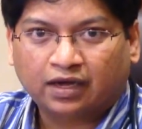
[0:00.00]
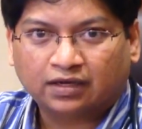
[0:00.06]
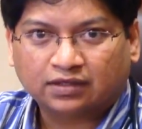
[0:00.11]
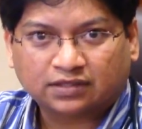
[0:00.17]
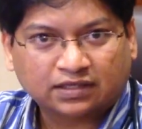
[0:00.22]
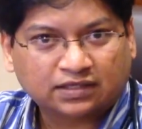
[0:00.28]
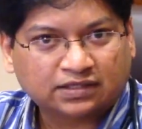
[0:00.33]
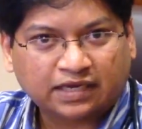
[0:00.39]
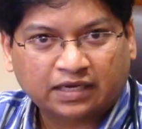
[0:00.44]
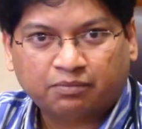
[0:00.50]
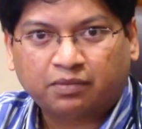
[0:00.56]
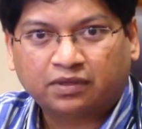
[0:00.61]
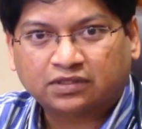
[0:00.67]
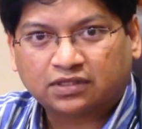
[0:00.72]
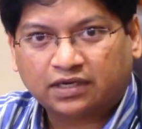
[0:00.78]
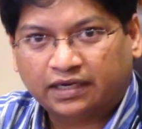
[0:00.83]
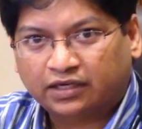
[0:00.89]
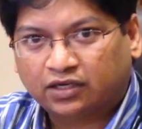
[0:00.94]
6-8
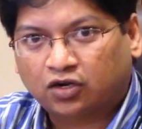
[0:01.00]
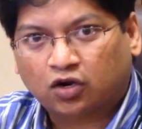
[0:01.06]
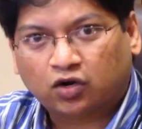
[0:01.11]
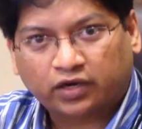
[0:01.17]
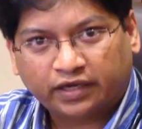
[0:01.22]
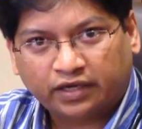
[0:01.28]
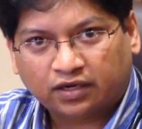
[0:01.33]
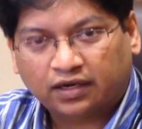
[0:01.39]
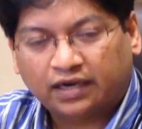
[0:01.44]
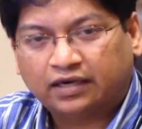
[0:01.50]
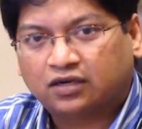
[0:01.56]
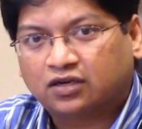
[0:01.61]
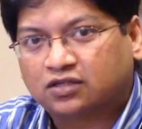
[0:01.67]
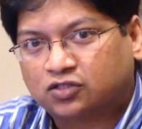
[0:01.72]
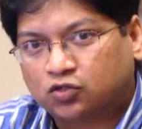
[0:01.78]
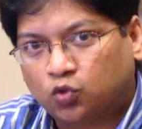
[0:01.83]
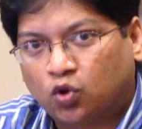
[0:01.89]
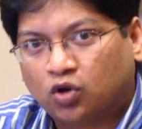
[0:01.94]
months later or a year
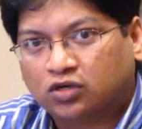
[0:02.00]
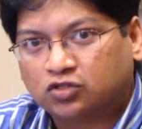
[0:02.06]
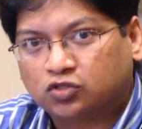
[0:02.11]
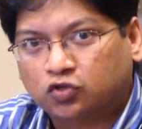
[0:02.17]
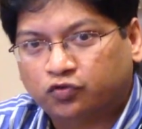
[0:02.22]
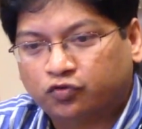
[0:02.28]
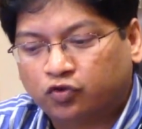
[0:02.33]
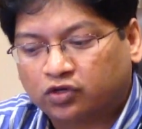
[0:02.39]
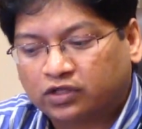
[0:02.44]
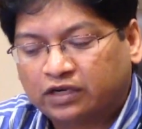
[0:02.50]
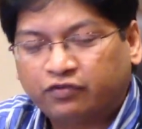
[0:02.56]
later, so on and so forth.